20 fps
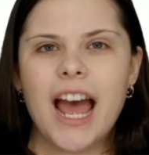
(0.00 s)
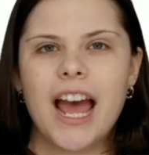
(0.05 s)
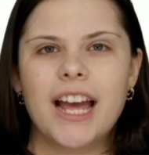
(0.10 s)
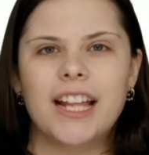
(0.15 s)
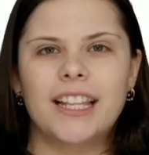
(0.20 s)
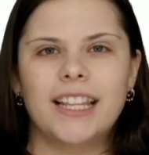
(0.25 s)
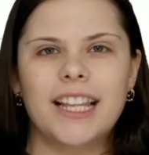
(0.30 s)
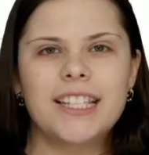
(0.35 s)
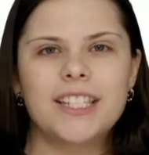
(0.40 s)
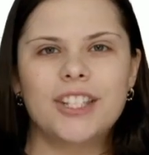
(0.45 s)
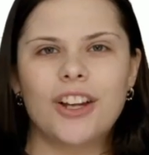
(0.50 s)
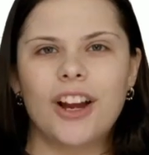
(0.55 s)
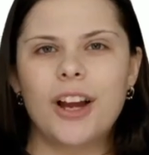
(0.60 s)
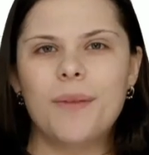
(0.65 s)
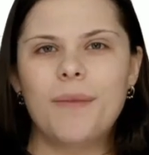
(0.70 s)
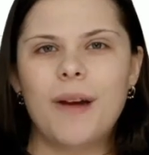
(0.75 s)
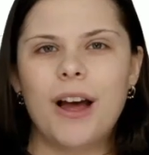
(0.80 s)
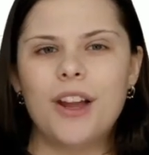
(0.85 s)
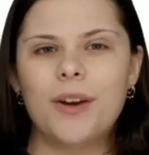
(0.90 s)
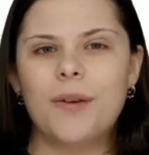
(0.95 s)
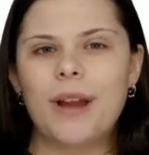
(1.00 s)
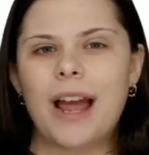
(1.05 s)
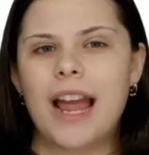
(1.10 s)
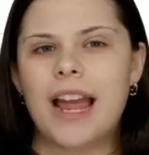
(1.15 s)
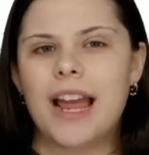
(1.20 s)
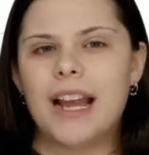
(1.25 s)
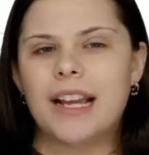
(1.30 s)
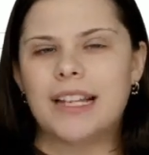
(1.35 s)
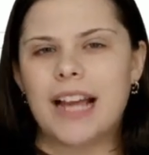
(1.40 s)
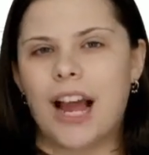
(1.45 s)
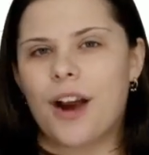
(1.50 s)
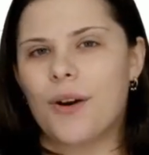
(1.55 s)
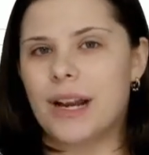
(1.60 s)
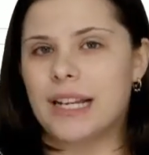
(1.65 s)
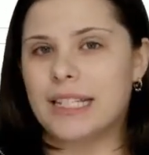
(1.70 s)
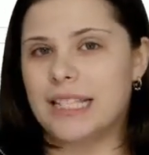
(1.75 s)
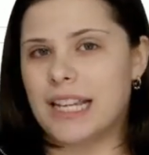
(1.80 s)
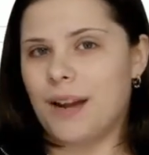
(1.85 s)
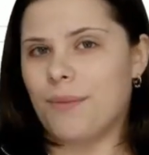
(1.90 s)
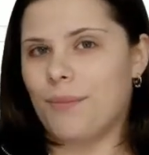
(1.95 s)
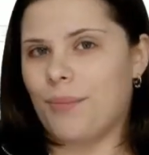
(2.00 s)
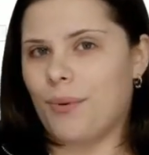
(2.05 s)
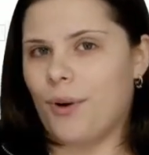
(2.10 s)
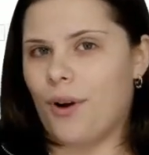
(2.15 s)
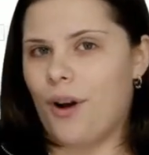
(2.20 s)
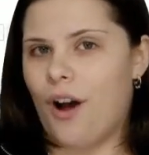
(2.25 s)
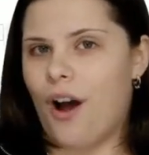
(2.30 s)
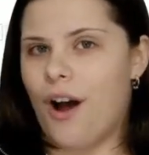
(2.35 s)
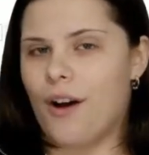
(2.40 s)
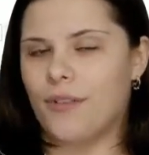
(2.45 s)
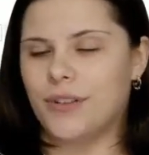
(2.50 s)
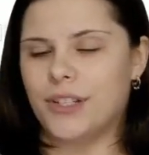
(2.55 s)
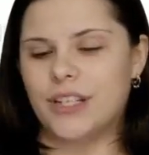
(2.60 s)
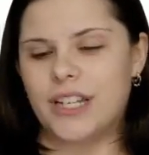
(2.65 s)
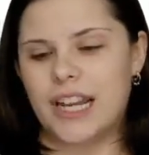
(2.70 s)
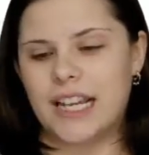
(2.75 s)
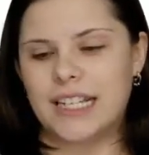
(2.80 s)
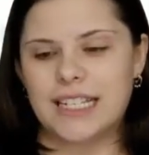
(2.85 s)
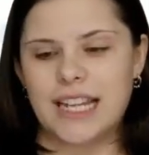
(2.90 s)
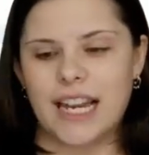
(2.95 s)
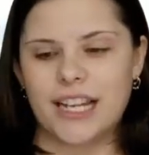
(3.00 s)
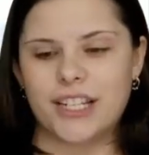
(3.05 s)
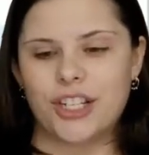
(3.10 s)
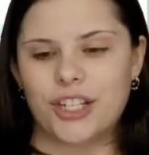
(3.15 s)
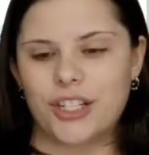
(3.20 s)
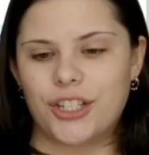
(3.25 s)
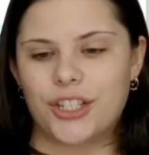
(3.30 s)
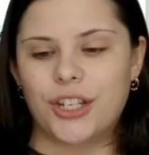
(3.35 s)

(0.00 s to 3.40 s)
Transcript: let's talk about our example of today's section.